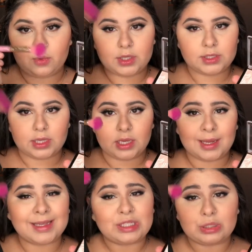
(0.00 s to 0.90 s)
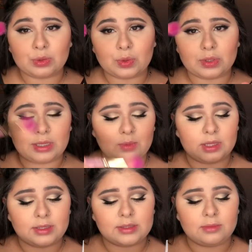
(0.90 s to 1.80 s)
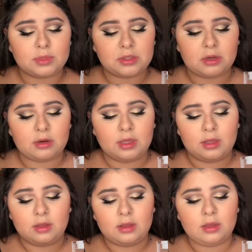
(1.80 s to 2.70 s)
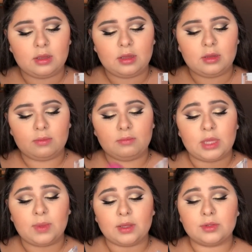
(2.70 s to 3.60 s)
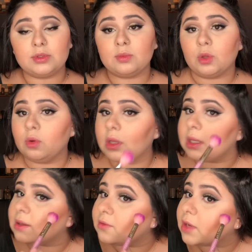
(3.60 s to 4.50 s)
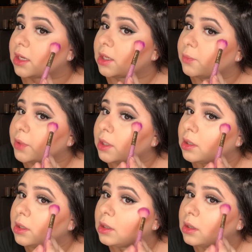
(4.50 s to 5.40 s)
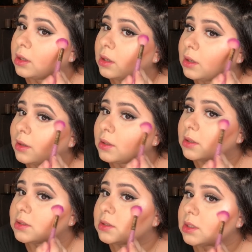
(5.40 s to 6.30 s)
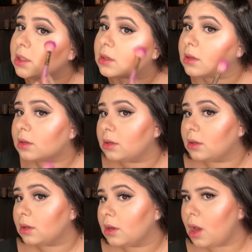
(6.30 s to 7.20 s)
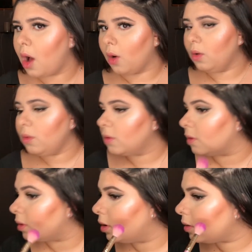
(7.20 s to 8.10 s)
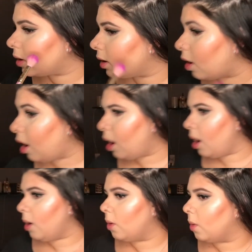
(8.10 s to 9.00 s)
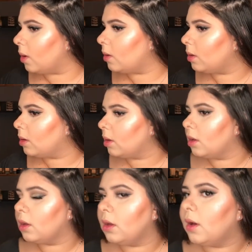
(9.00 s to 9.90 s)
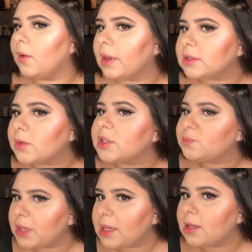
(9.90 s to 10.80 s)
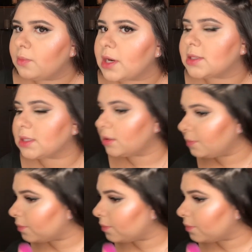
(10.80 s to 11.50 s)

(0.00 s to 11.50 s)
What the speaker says: brush. Again, I don't know the name of this. I'm sorry. Maybe I'll do some Googling and find it, but let's see. Ooh, okay. Oh! Okay, so it's pink in person.